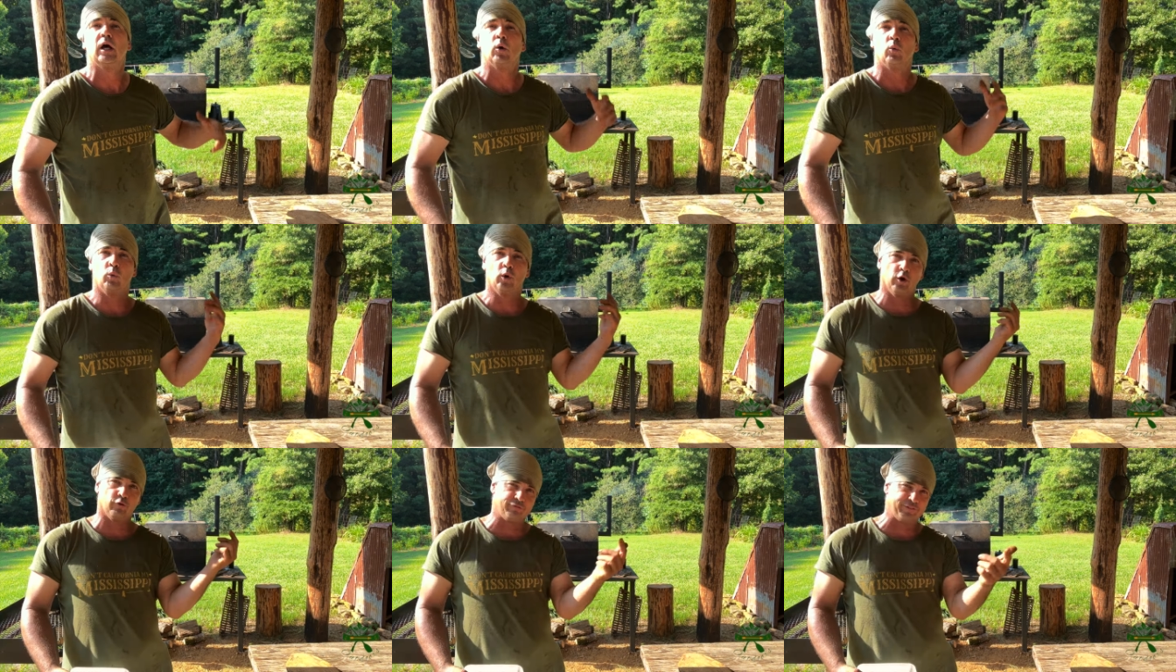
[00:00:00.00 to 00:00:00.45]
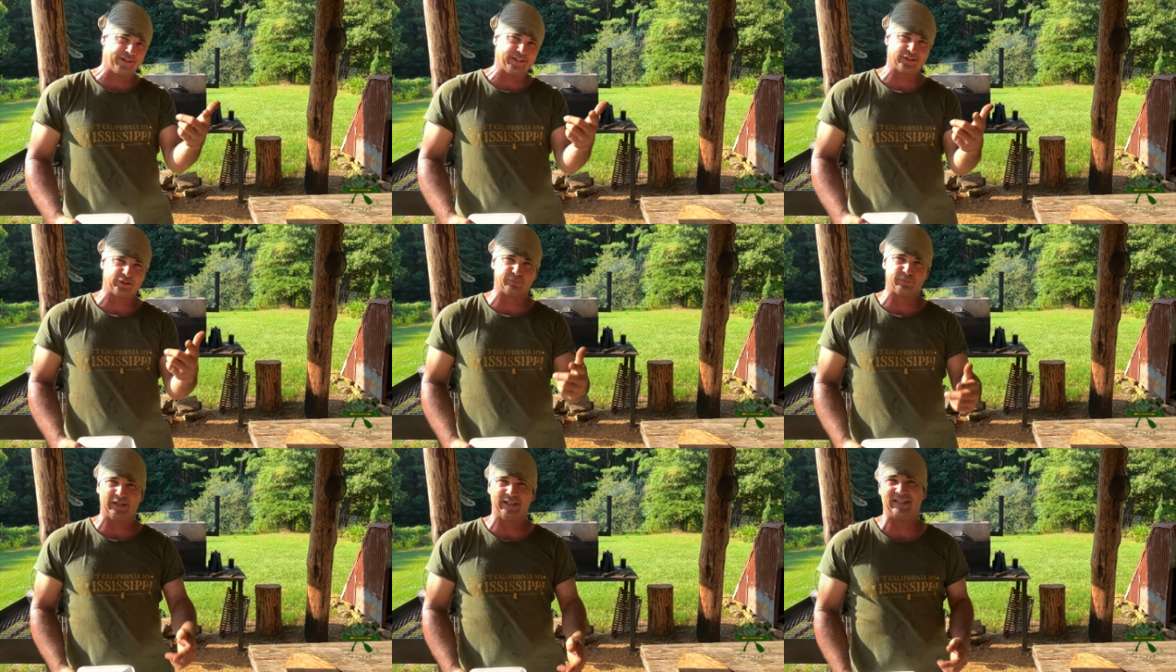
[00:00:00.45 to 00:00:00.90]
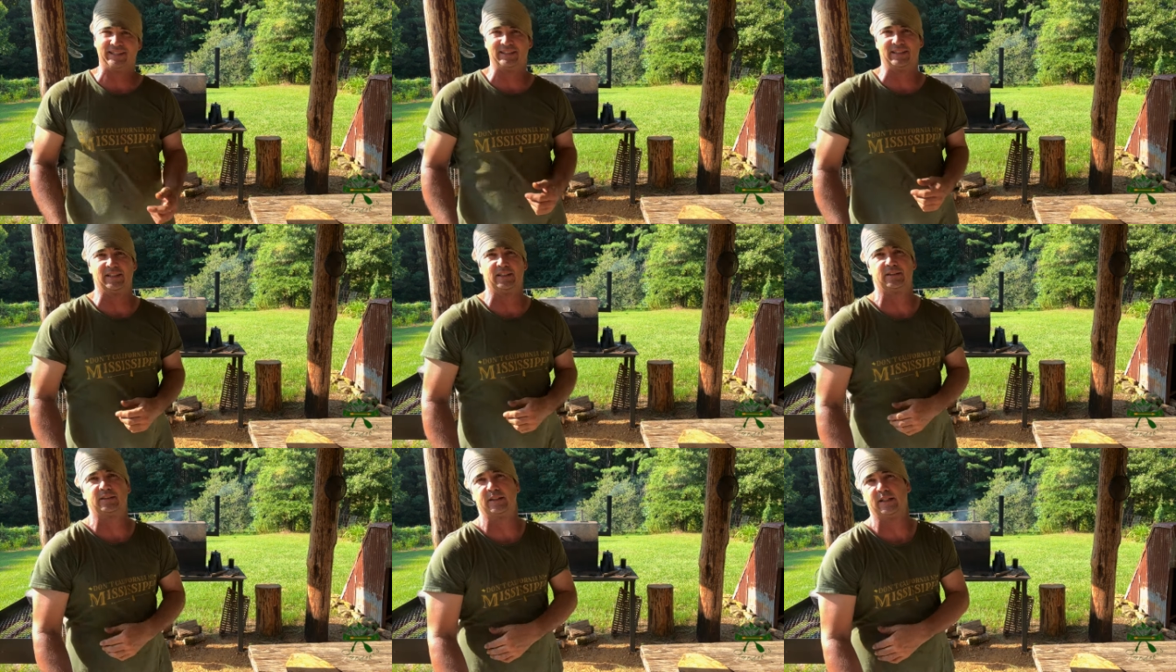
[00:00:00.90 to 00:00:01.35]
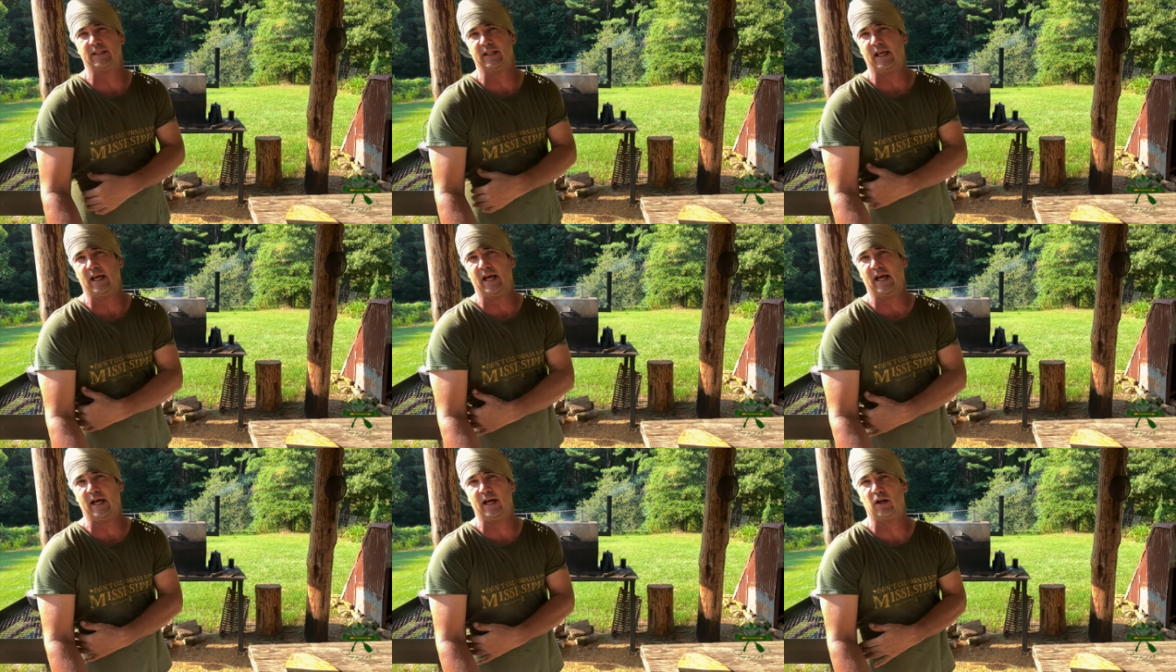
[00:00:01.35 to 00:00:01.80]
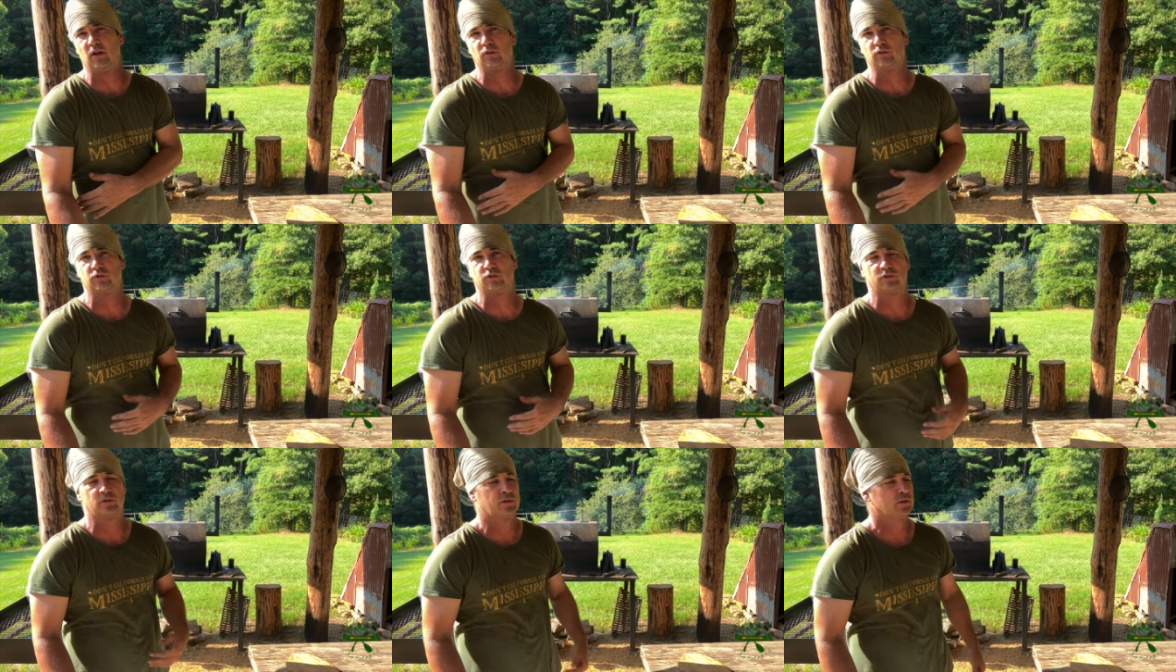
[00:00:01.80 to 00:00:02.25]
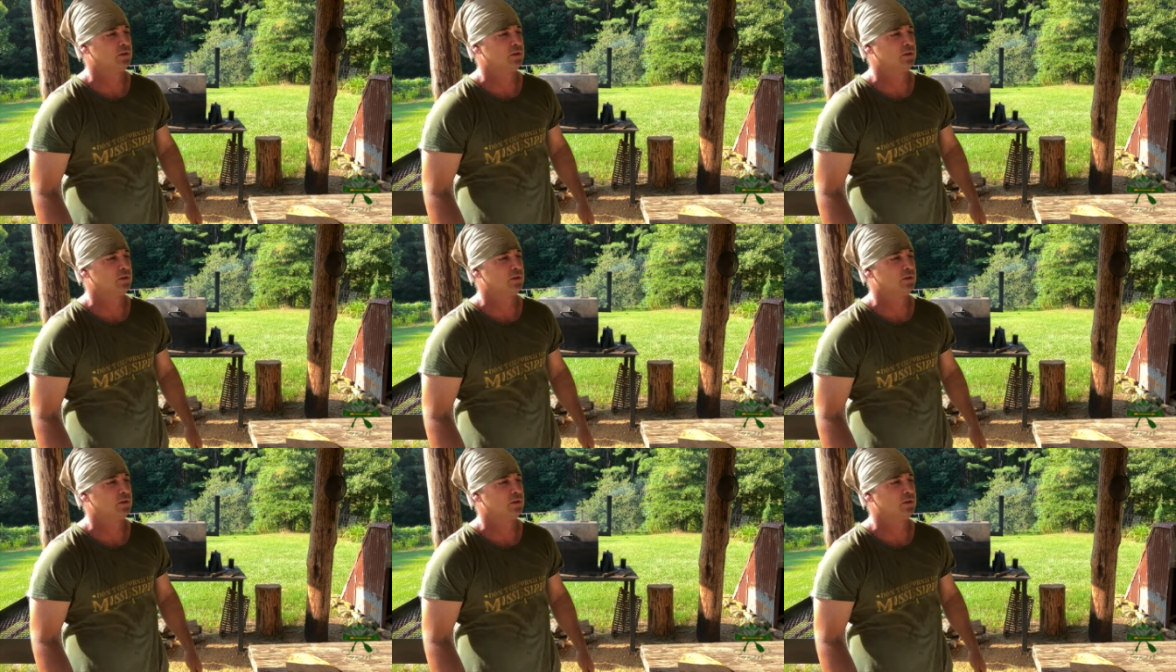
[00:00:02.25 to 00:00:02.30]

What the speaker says: We'll finish making this in the house.